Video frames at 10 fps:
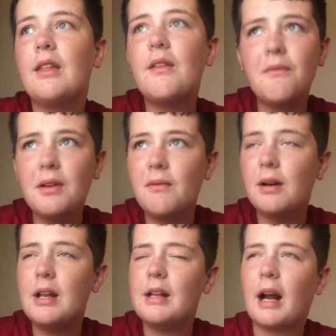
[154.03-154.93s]
we
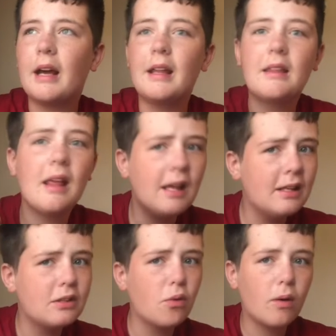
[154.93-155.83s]
went and hiked the
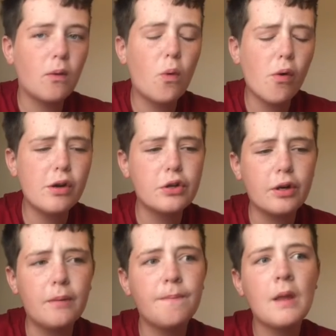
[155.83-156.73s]
historic quarry
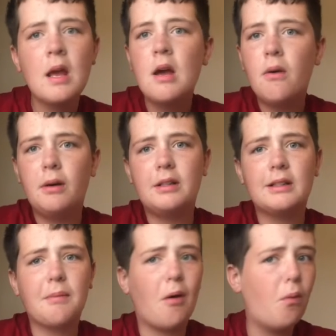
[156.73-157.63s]
trail, which
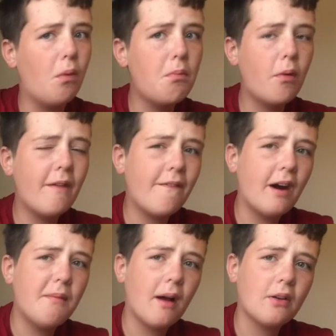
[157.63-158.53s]
is about
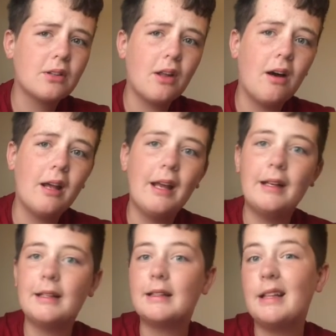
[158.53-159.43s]
1.5 miles long
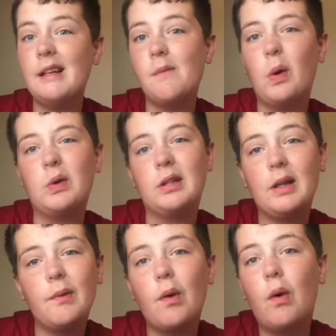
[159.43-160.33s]
and is the most
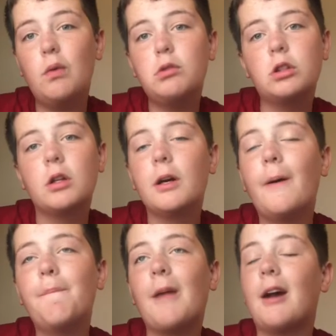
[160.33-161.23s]
difficult
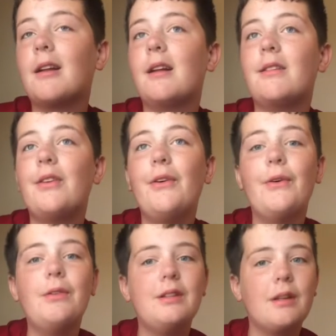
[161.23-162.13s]
trail out of the
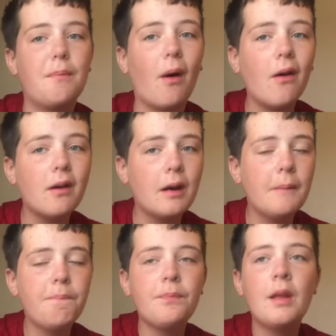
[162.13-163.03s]
2 in the park.
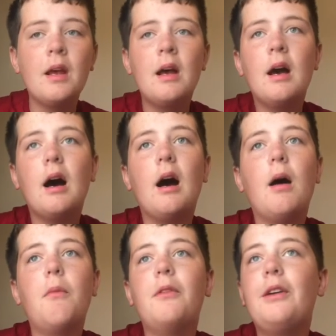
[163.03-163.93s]

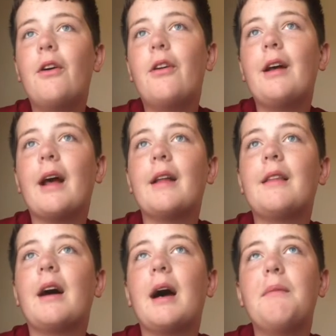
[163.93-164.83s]
We only had
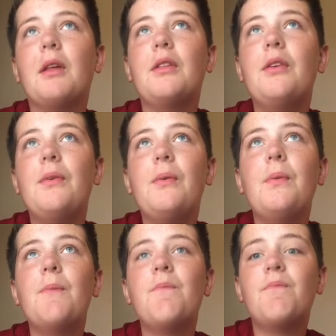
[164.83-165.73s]
time to
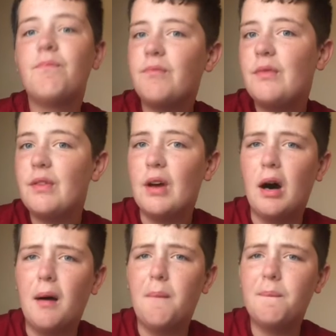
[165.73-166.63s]
do
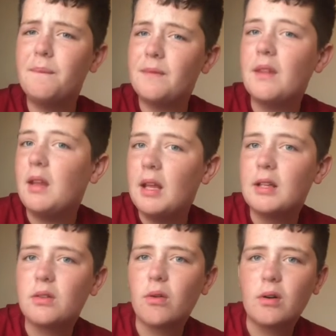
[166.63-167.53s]
the
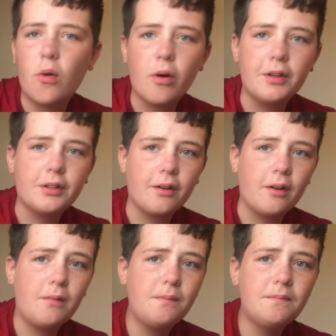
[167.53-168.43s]
historic quarry
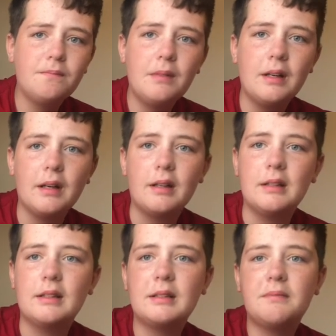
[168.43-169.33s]
trail because